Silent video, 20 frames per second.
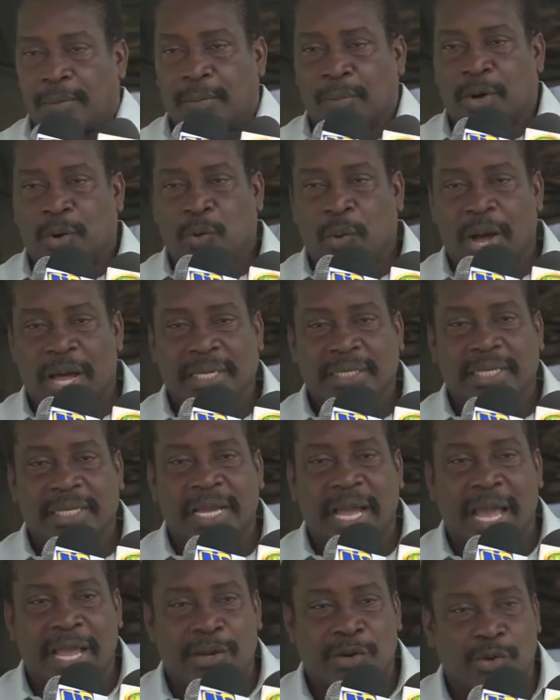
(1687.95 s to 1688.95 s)
But one thing
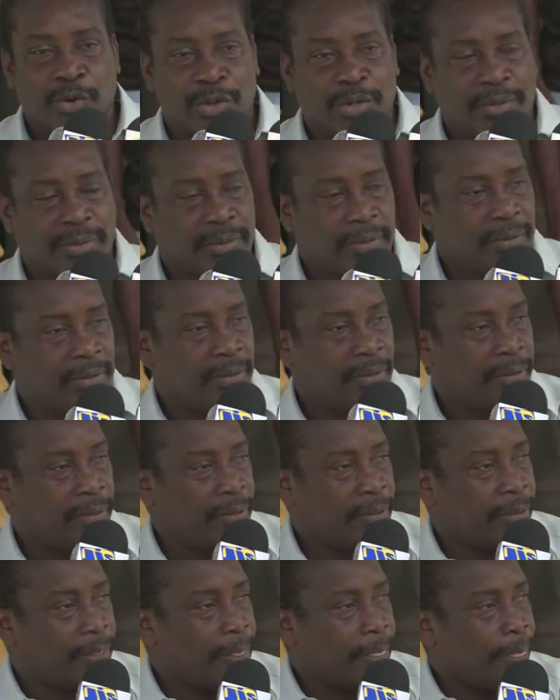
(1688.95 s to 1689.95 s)
I know,
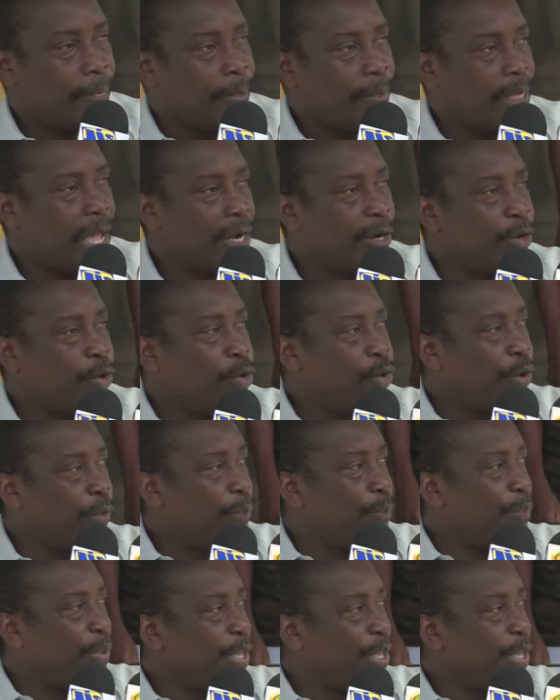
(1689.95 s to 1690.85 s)
that the good